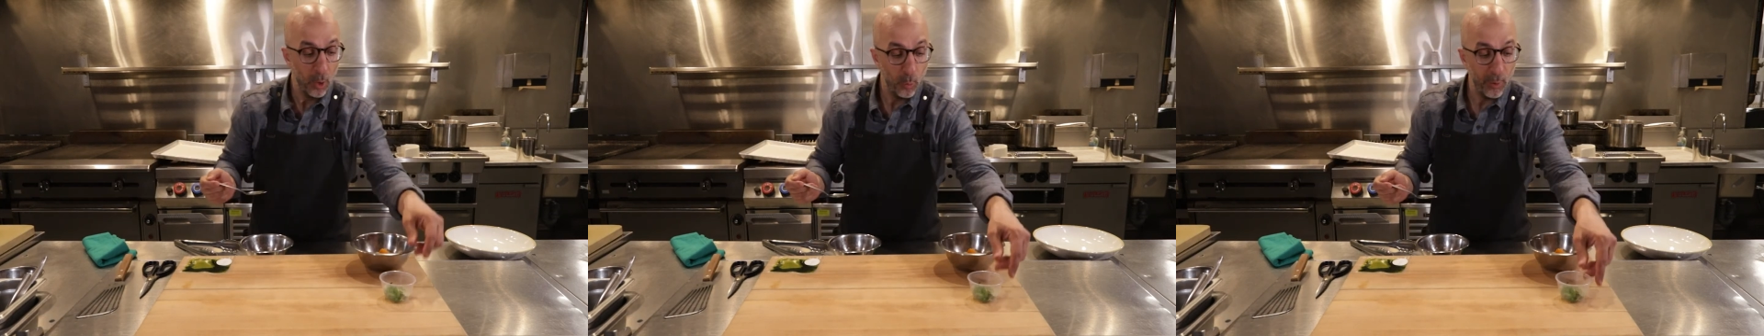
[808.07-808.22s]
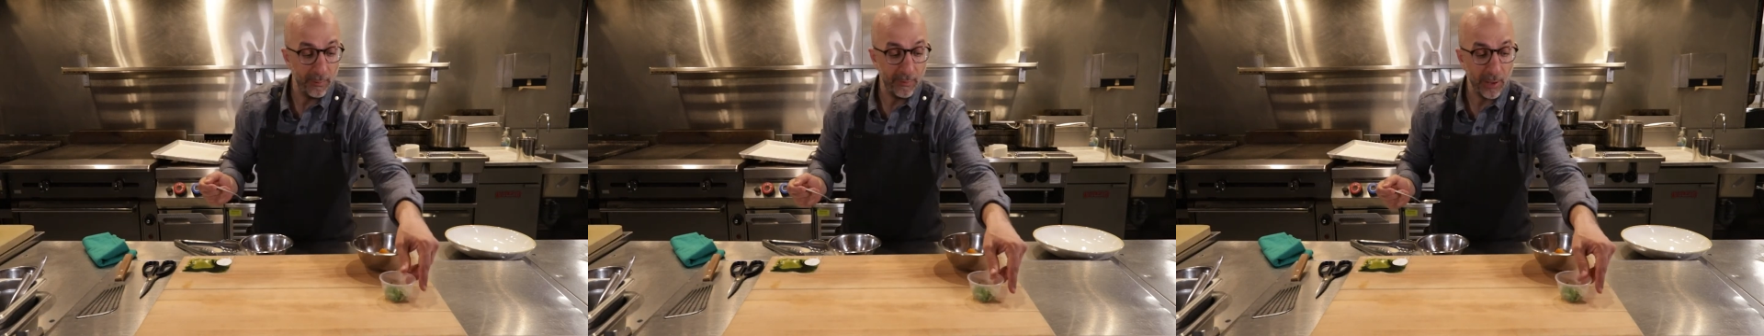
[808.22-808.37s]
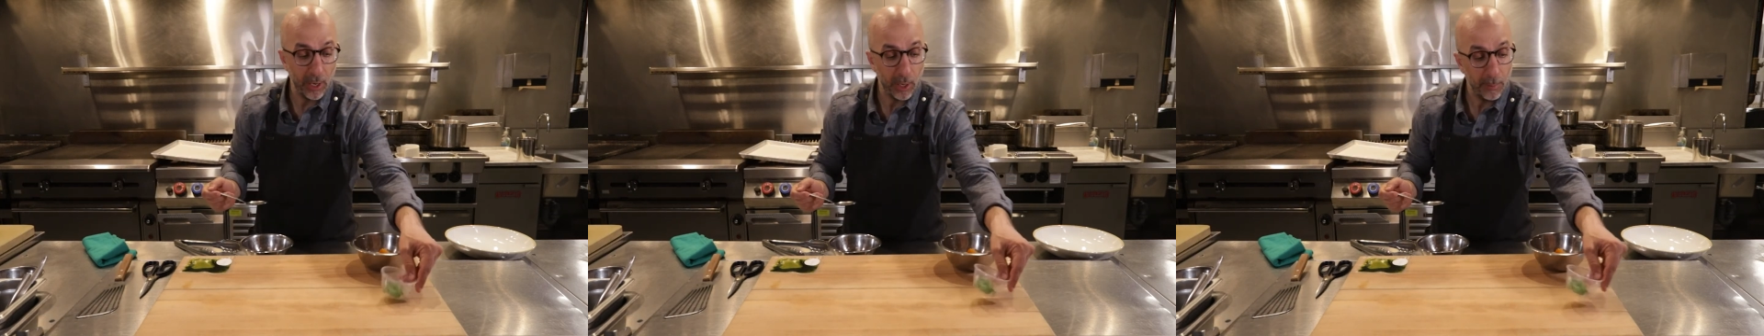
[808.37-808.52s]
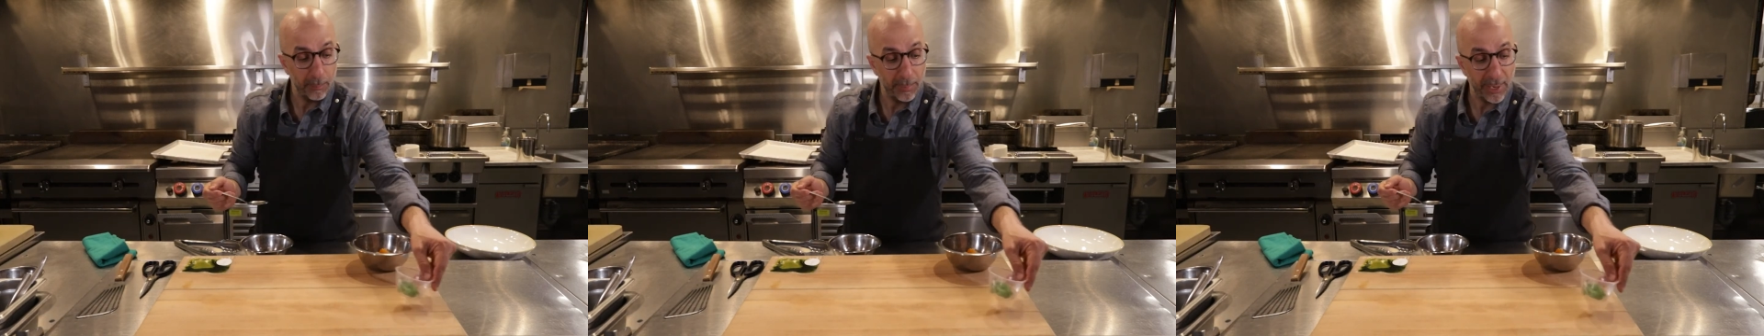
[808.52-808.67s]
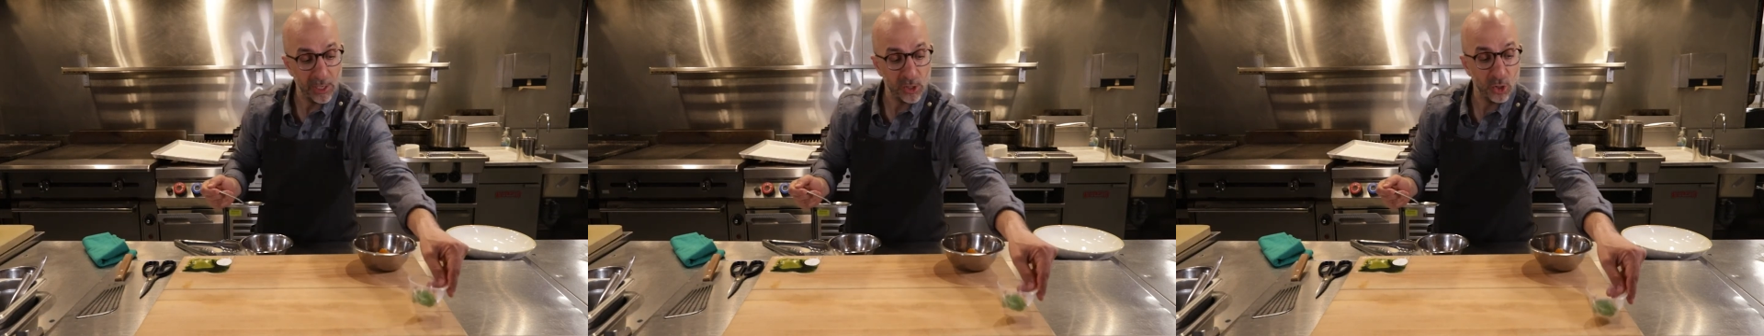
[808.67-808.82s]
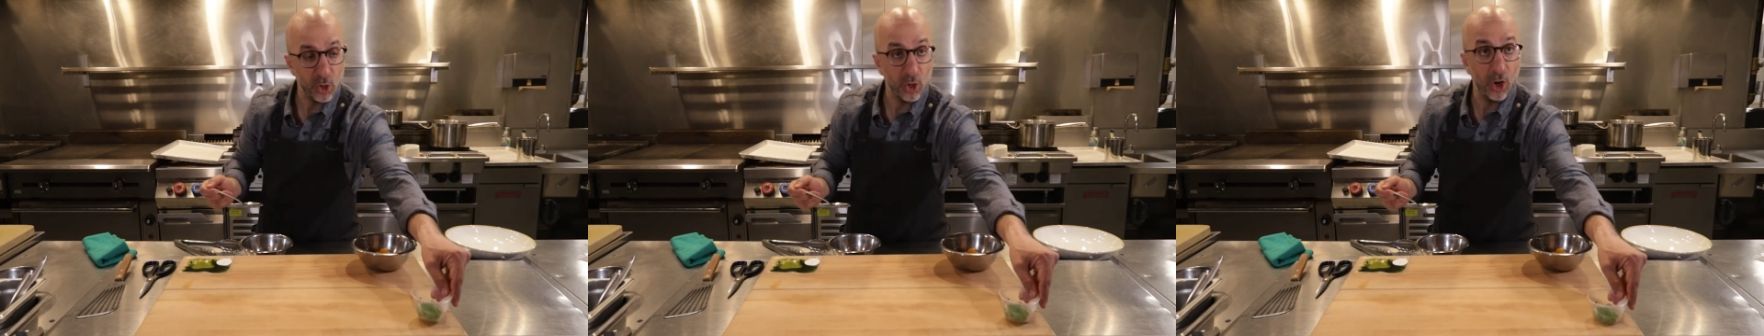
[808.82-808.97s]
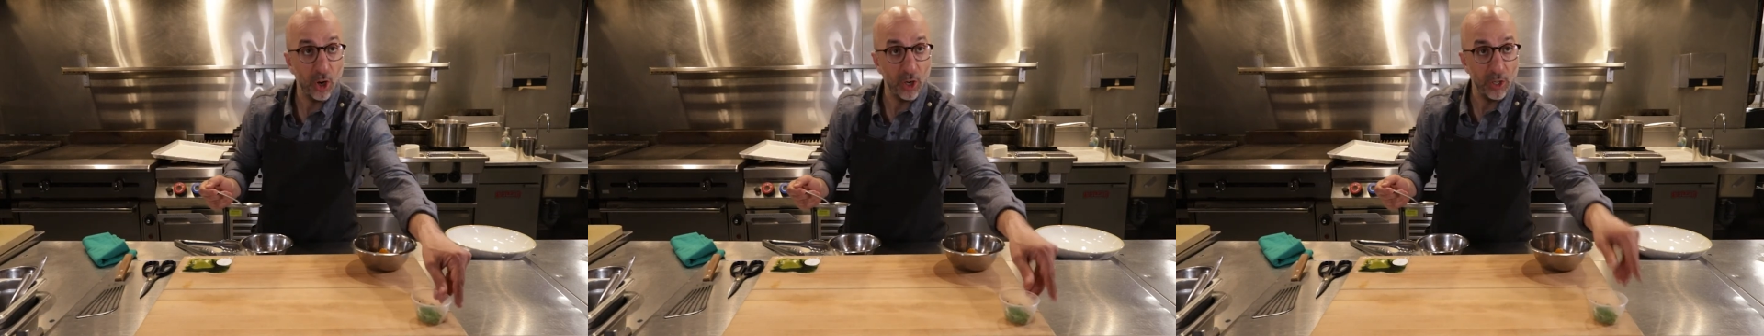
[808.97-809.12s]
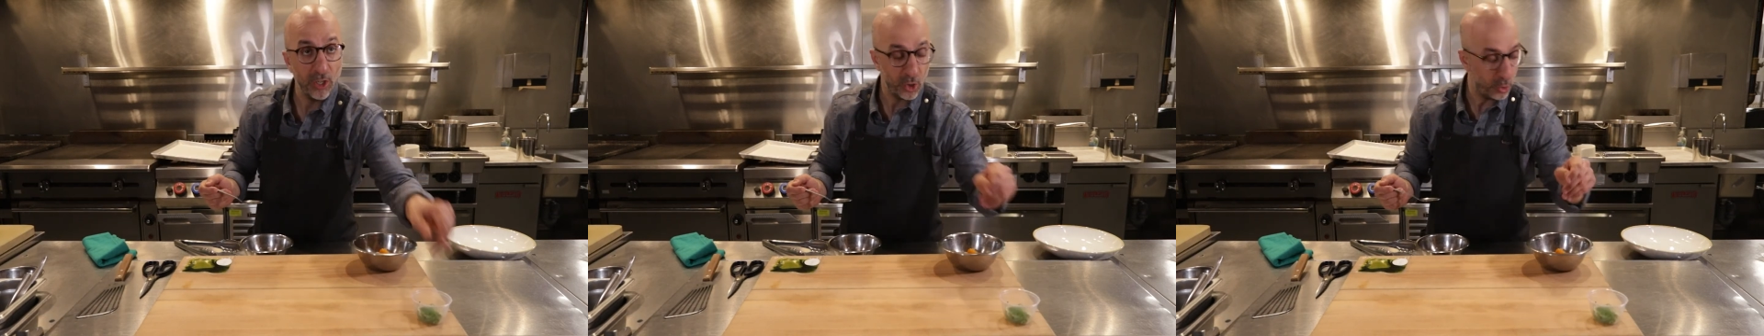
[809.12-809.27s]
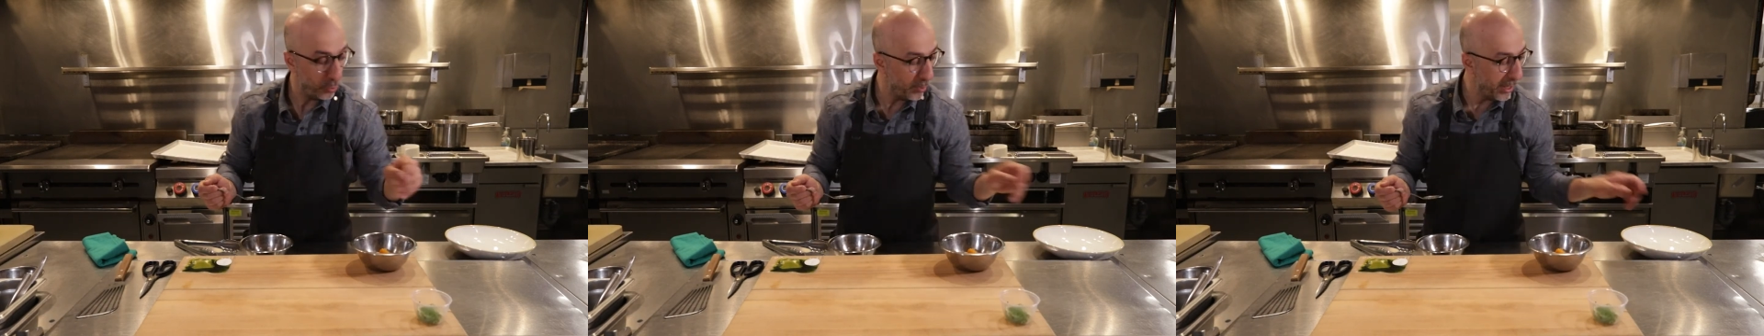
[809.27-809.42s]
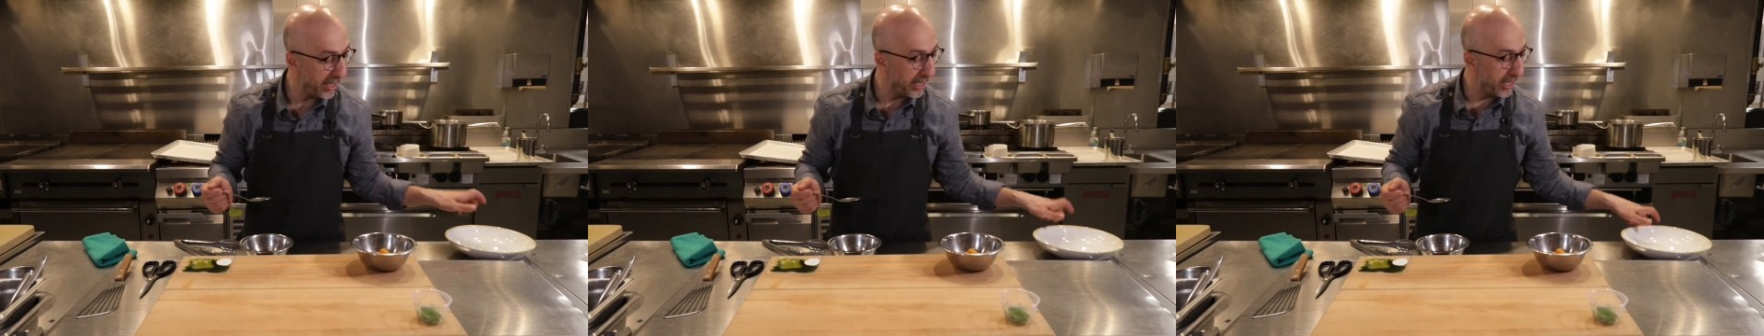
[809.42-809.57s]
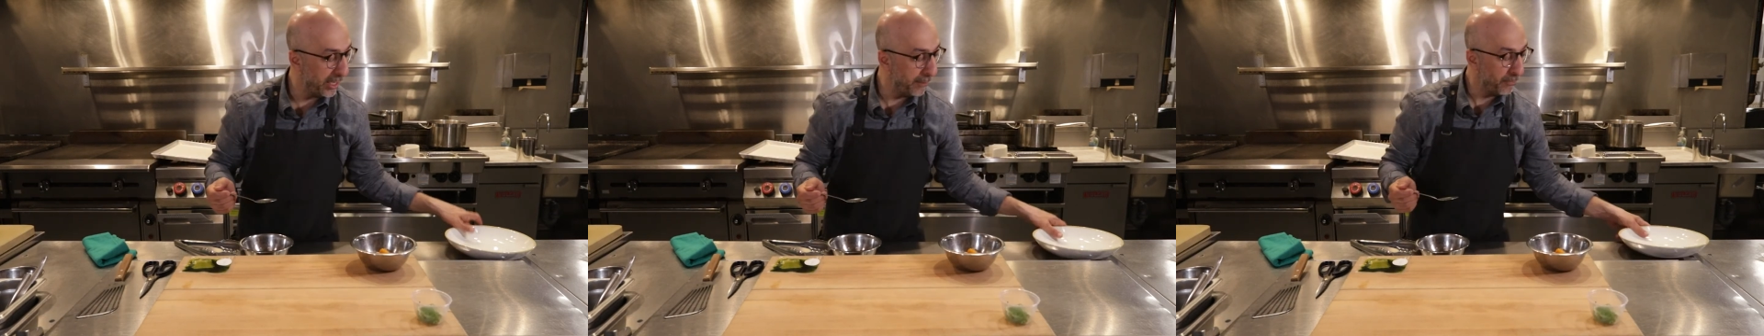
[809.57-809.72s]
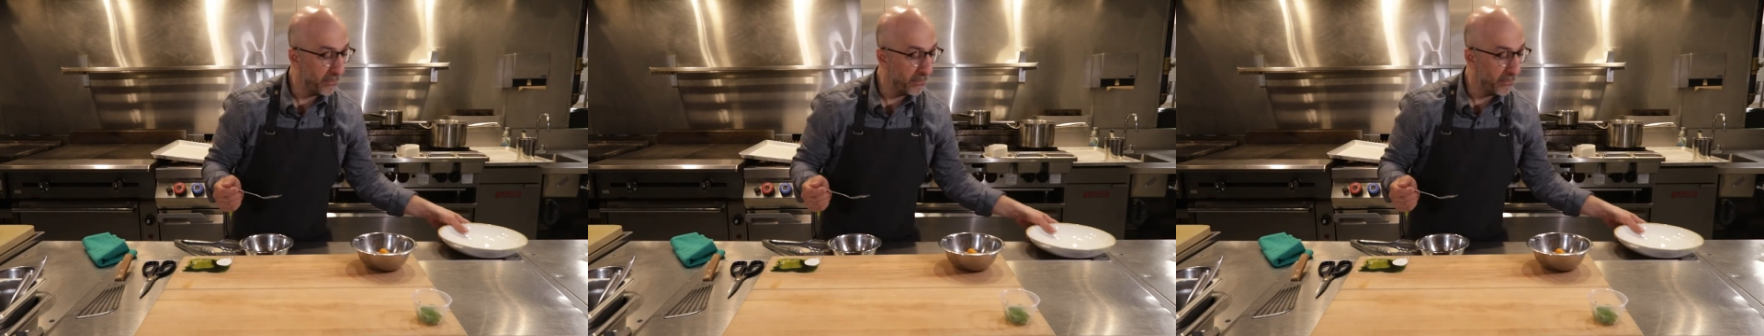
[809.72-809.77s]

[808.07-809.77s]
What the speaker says: We've got our basil garnish ready.